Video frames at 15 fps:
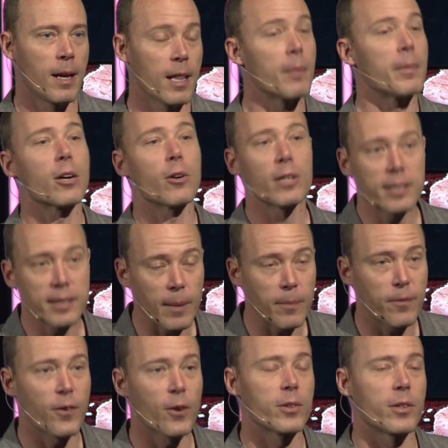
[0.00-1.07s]
Let me go a step
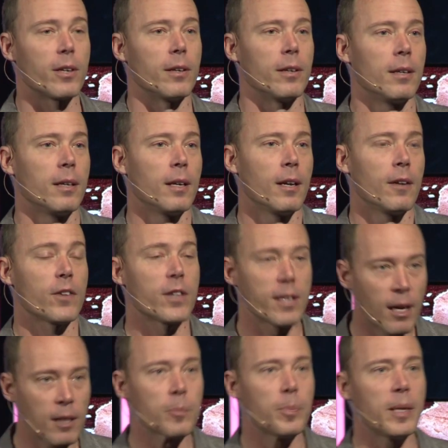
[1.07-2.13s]
further. For the
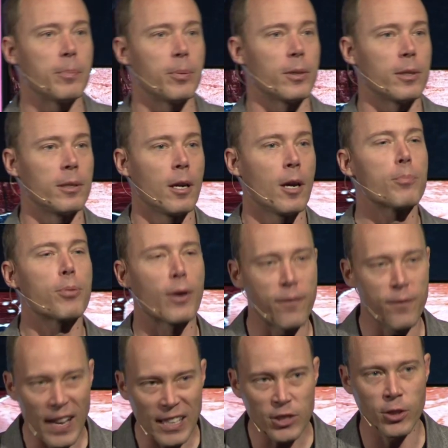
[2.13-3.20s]
young people,
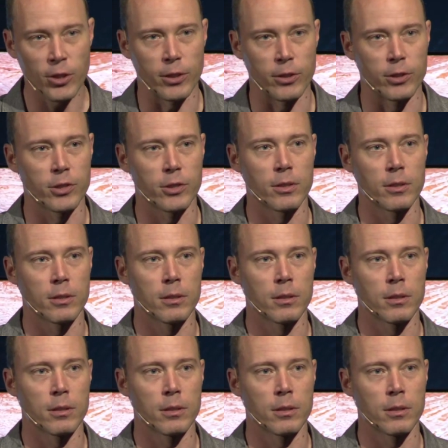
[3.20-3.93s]
professors